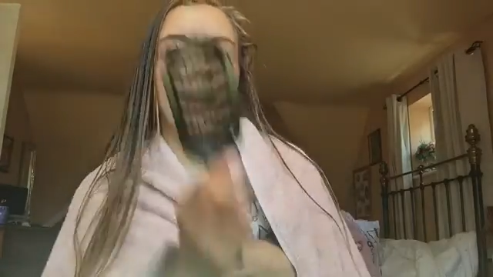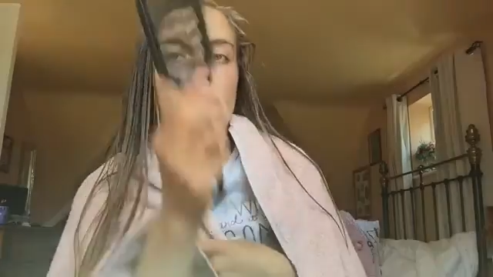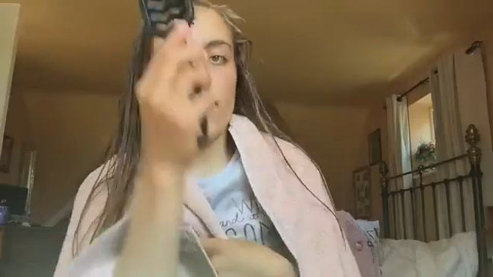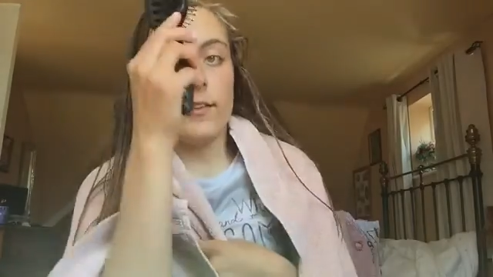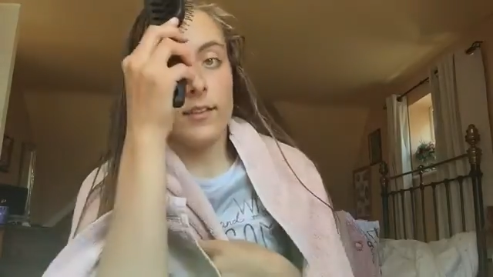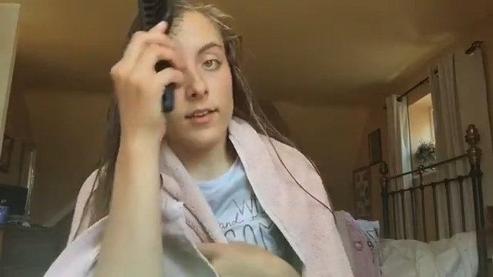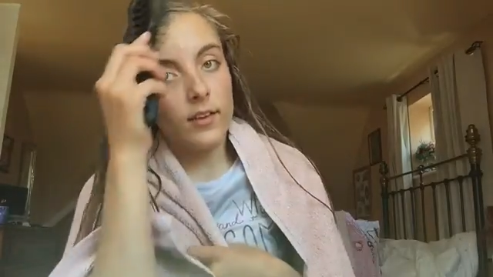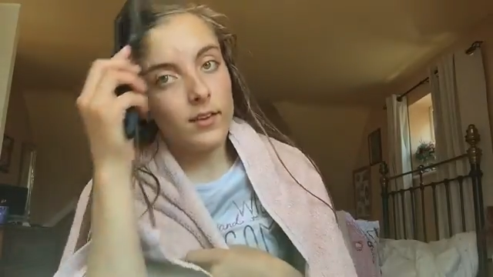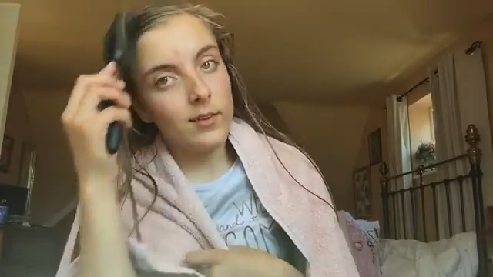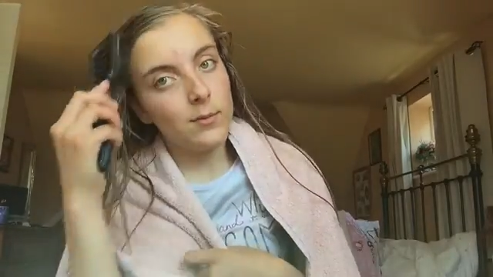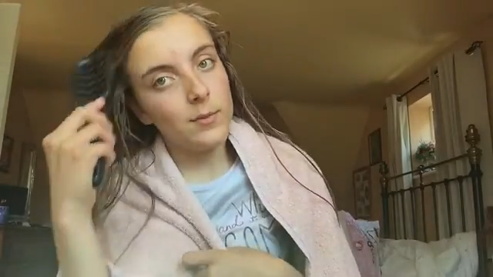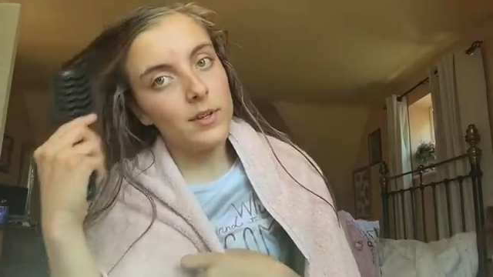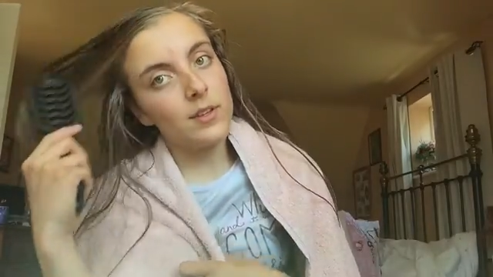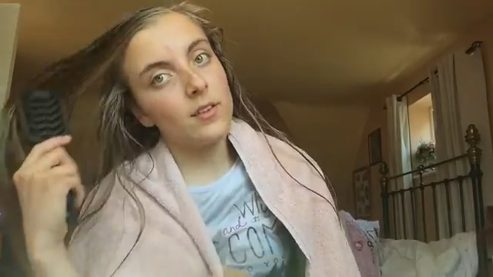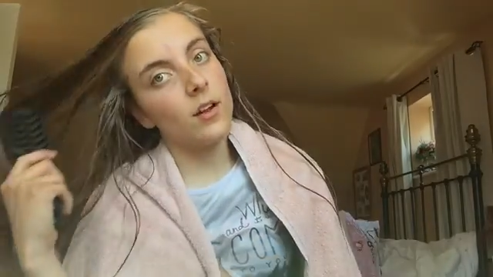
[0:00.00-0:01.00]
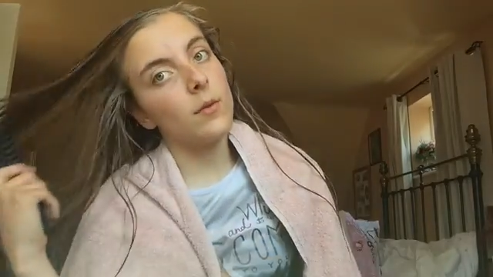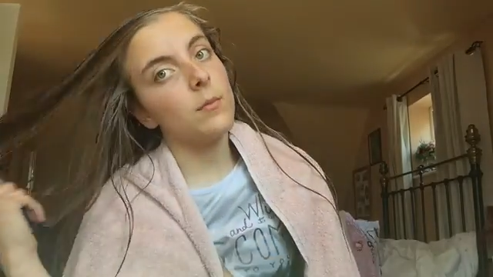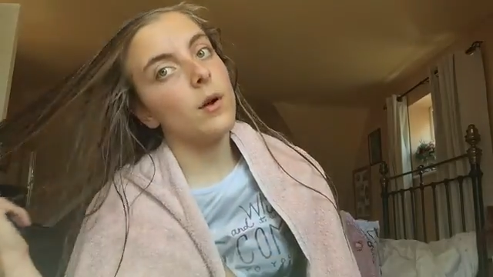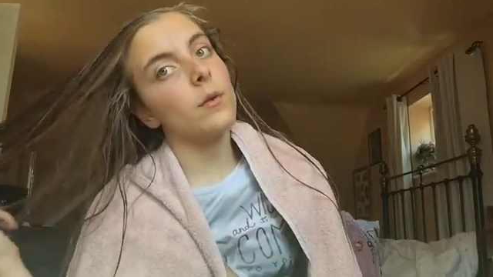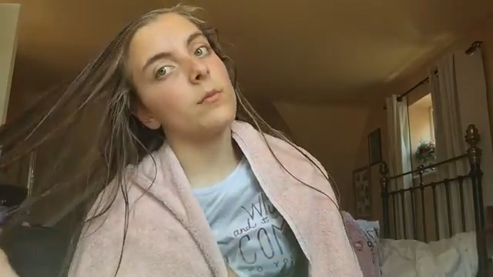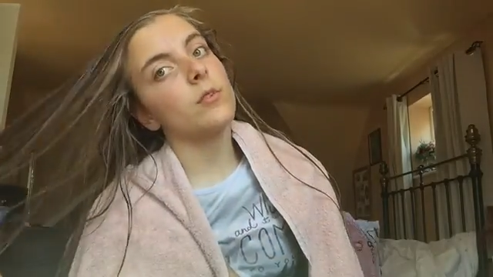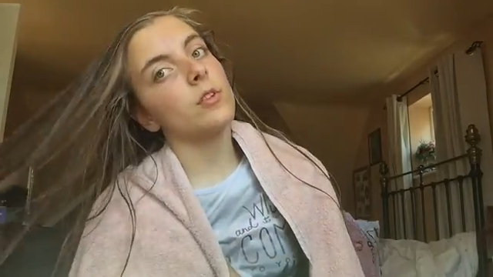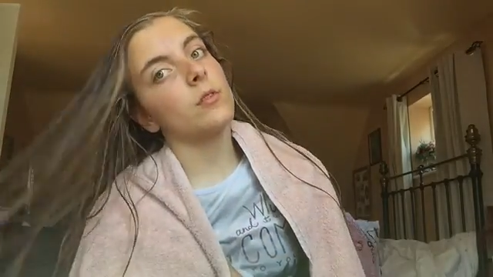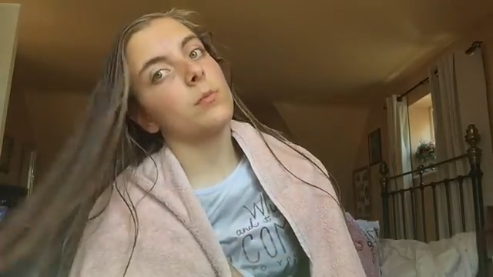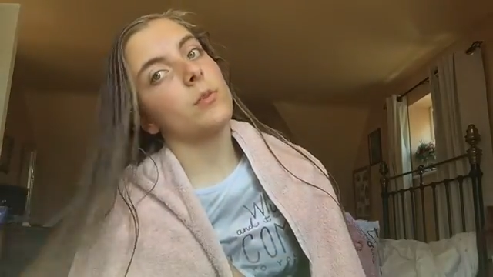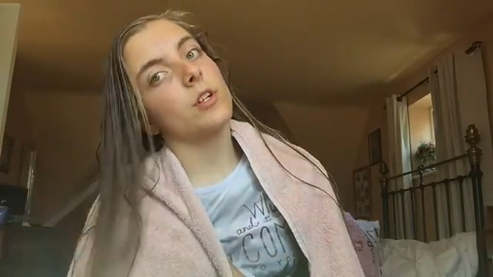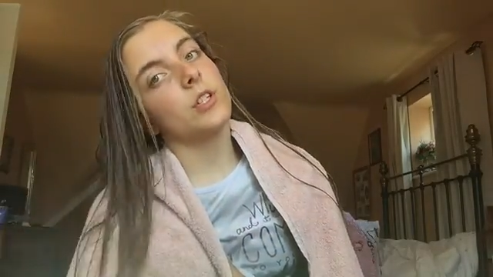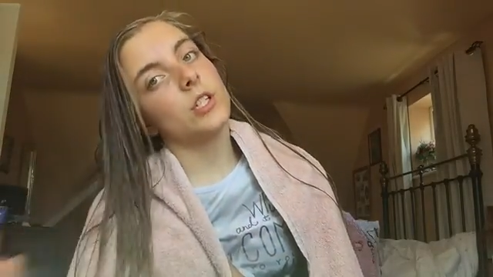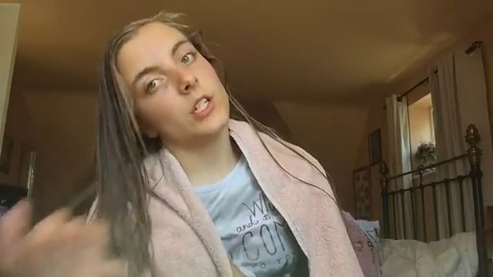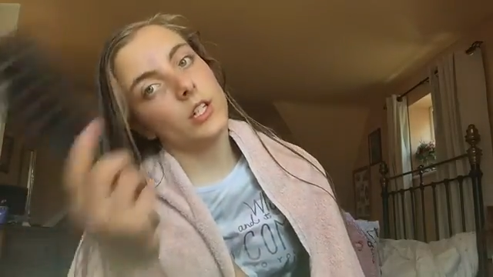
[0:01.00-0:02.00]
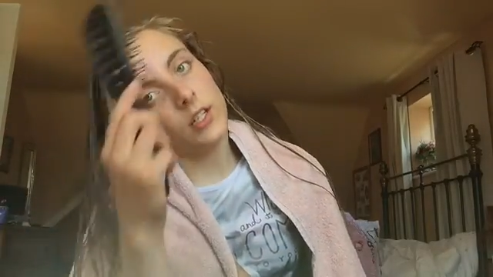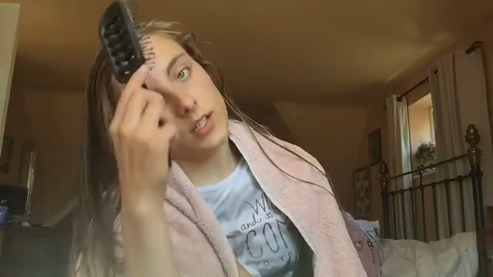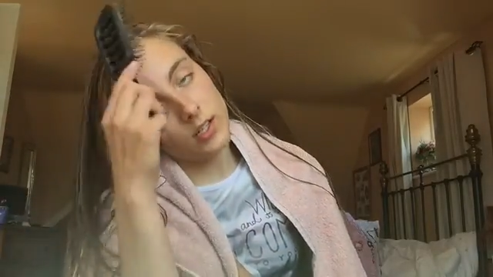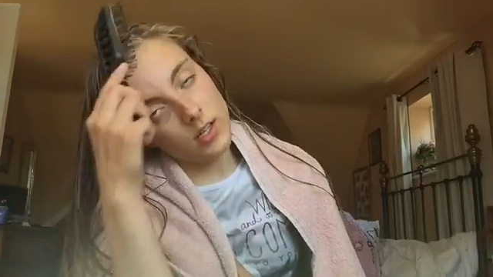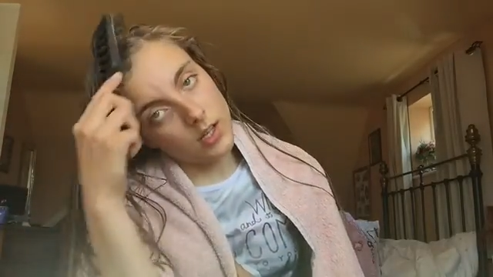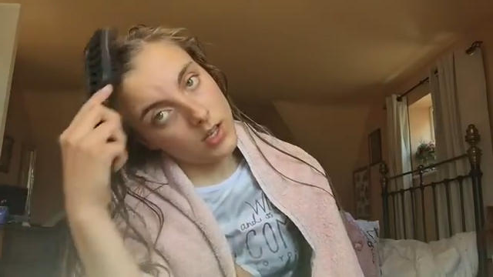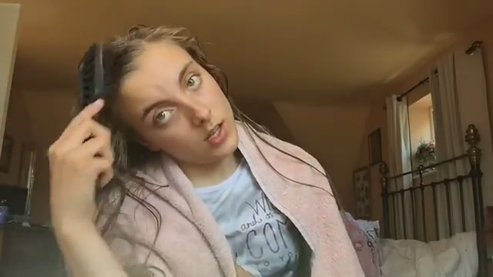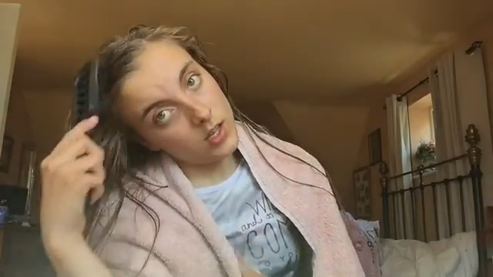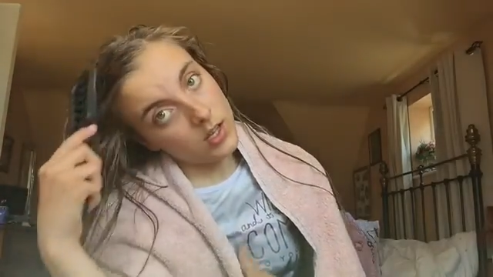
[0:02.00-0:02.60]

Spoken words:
and in the meantime I'm just brushing